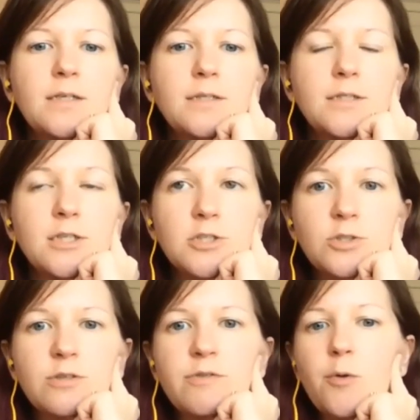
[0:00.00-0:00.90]

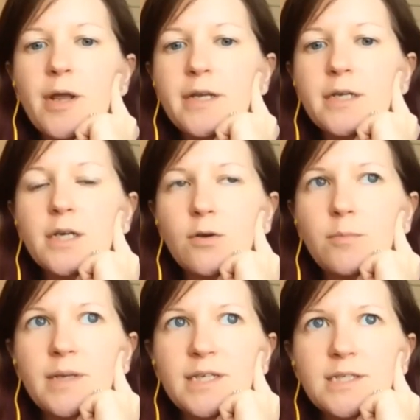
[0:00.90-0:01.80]
Dr. Rowena
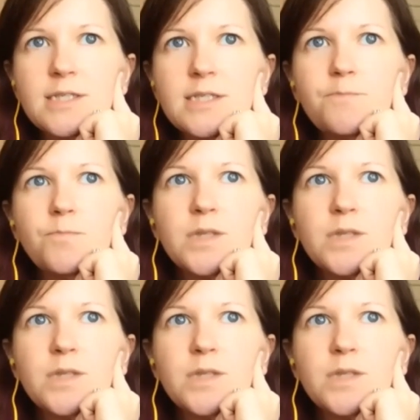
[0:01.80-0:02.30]
Gomez